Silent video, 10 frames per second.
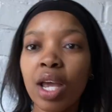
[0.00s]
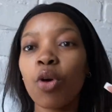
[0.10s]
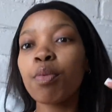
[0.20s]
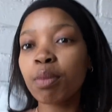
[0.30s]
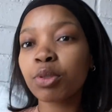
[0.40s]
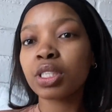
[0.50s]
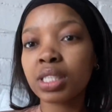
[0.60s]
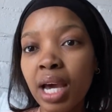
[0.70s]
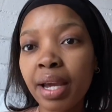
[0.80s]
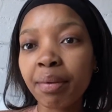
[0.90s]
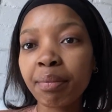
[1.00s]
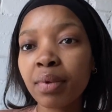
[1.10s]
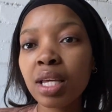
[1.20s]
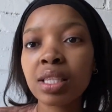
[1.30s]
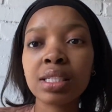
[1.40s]
I hope I push time
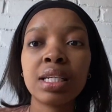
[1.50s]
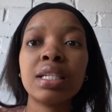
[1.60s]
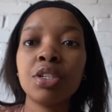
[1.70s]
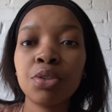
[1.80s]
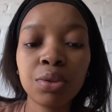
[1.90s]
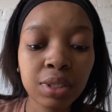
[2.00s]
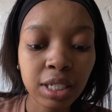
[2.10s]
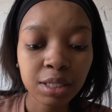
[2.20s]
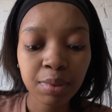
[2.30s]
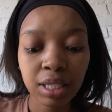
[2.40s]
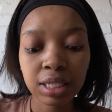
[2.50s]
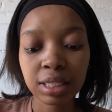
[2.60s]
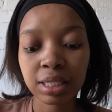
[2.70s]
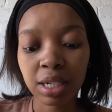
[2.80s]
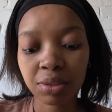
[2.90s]
and this lady, you know, tells me that
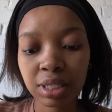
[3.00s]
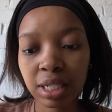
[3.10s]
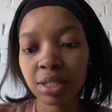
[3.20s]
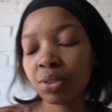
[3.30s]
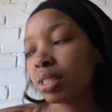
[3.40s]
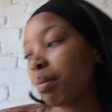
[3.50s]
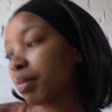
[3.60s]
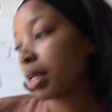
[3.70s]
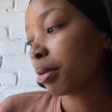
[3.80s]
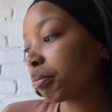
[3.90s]
she's downstairs or something,